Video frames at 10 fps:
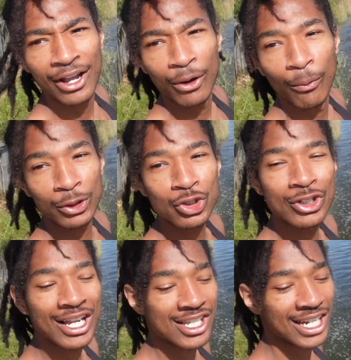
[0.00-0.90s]
what you
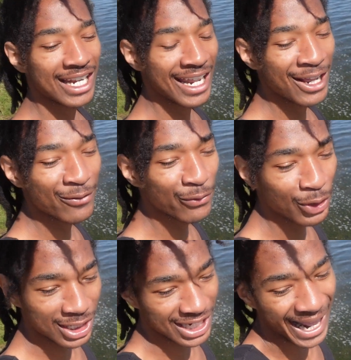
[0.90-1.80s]
changing the name for
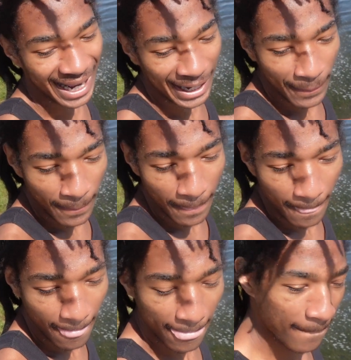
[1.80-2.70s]
is like,
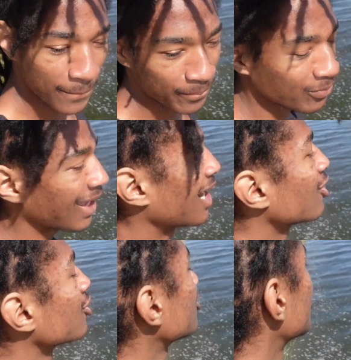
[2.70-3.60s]
I
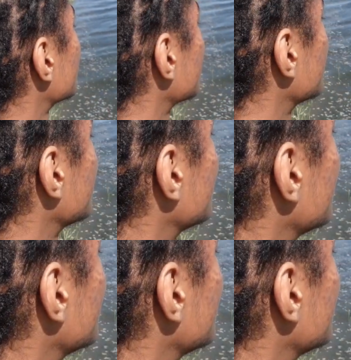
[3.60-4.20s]
don't know, son.